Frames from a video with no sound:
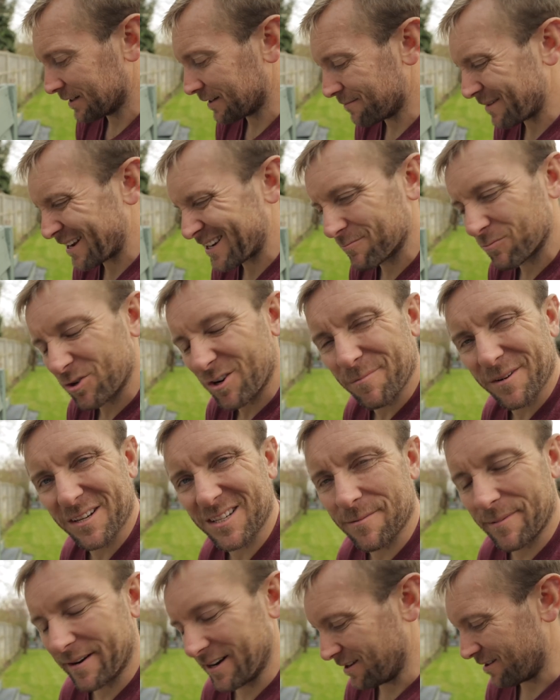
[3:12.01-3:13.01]
Imagine what it
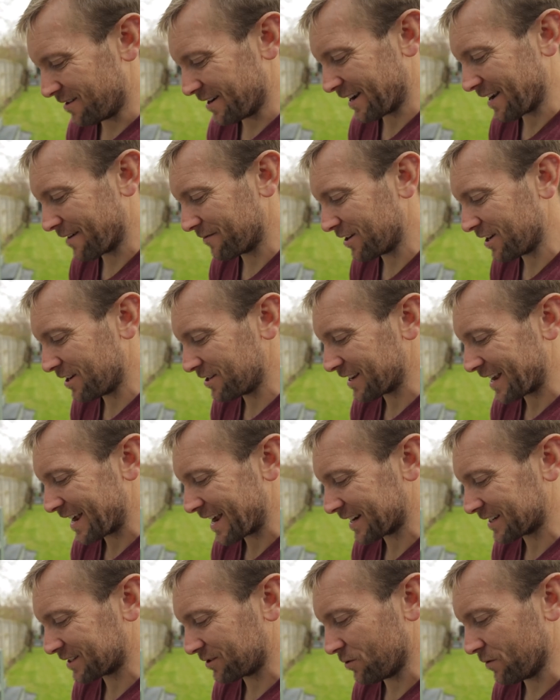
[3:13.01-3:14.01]
must have been like having to use a
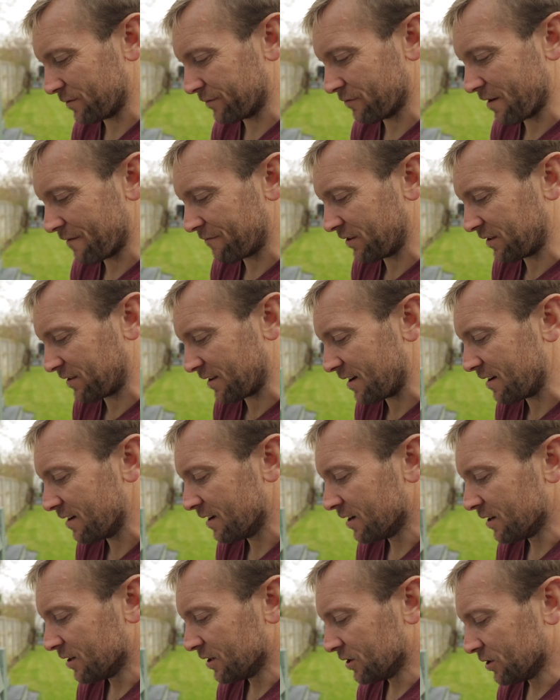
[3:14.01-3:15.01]
hacksaw for everything,
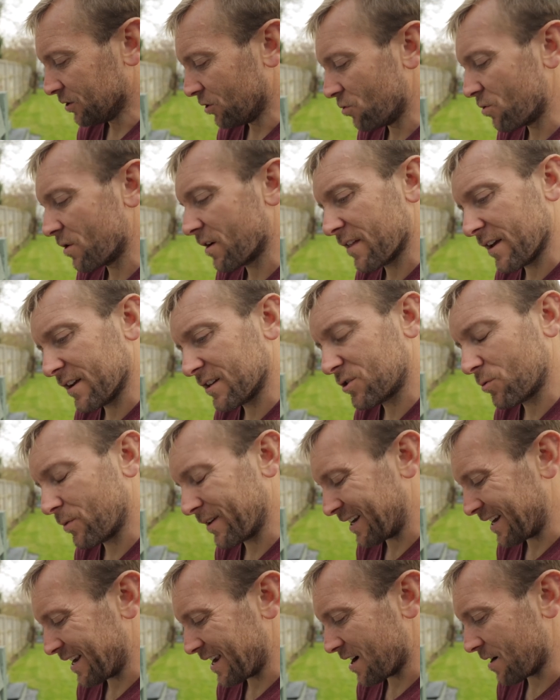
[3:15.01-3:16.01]
or one of those
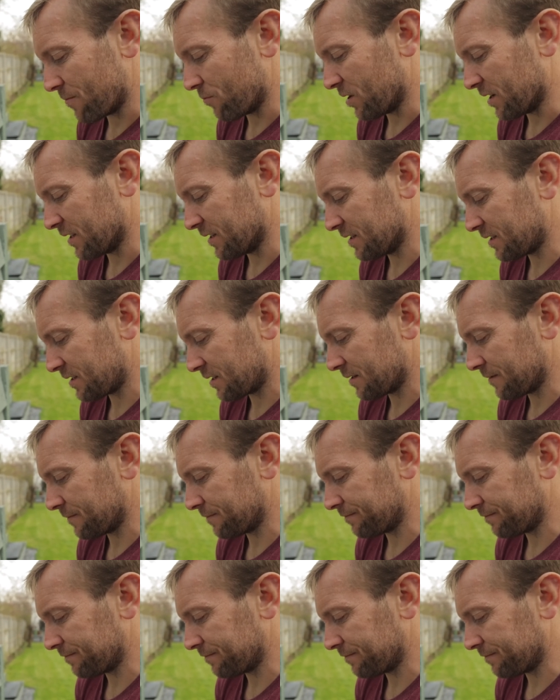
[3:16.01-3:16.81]
twiddly up ones.